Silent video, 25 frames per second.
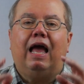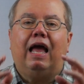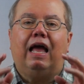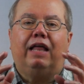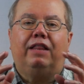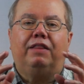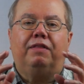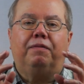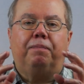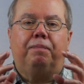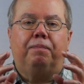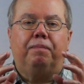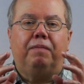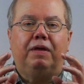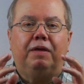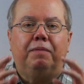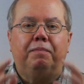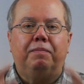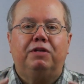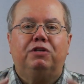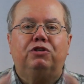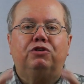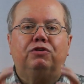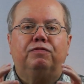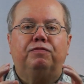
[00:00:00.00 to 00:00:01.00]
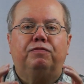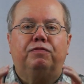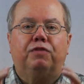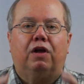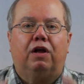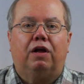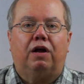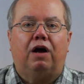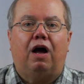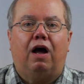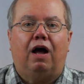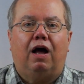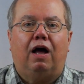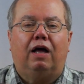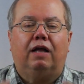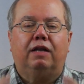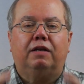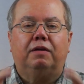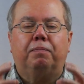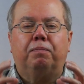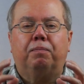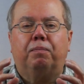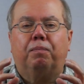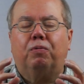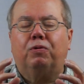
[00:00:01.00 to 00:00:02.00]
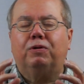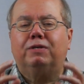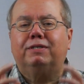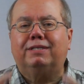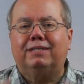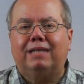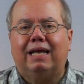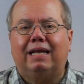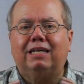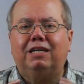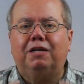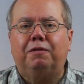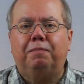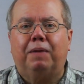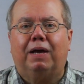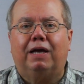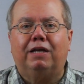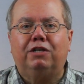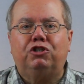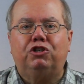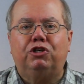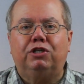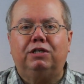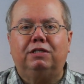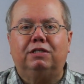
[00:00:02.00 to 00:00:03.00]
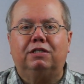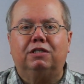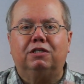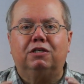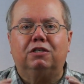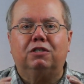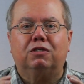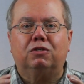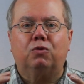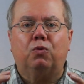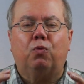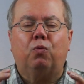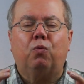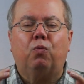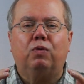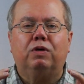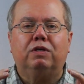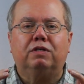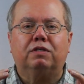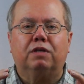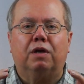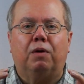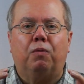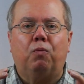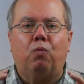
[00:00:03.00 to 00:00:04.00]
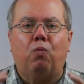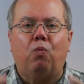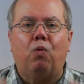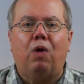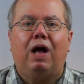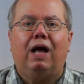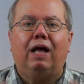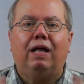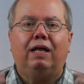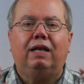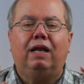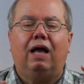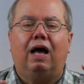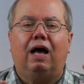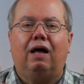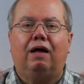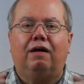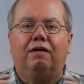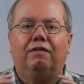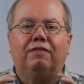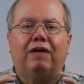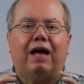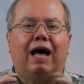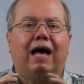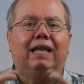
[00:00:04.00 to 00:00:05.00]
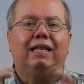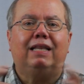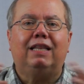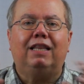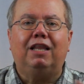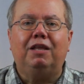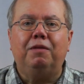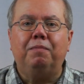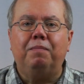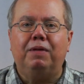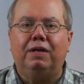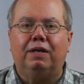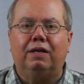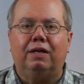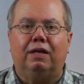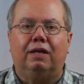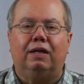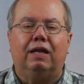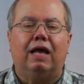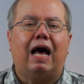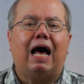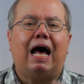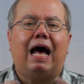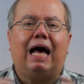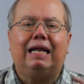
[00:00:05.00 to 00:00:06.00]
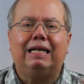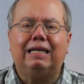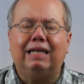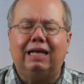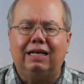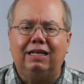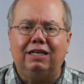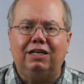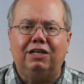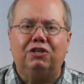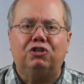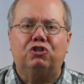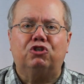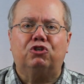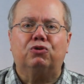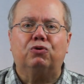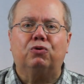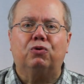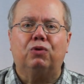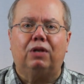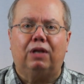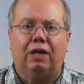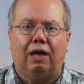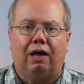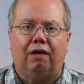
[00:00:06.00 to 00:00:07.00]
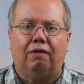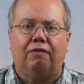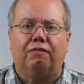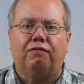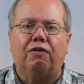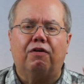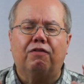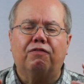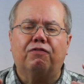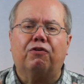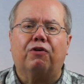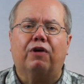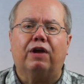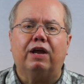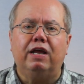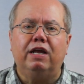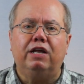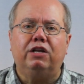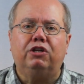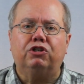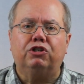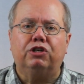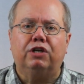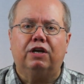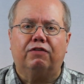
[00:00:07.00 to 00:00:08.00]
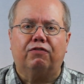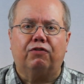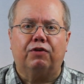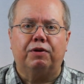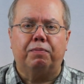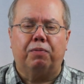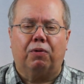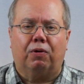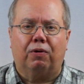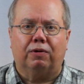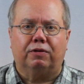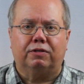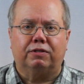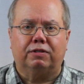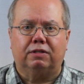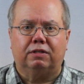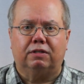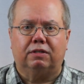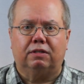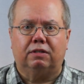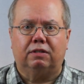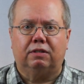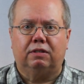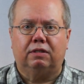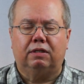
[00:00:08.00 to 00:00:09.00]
And the image of God presented by Jesus was one of unlimited, unconditional love for each and every person.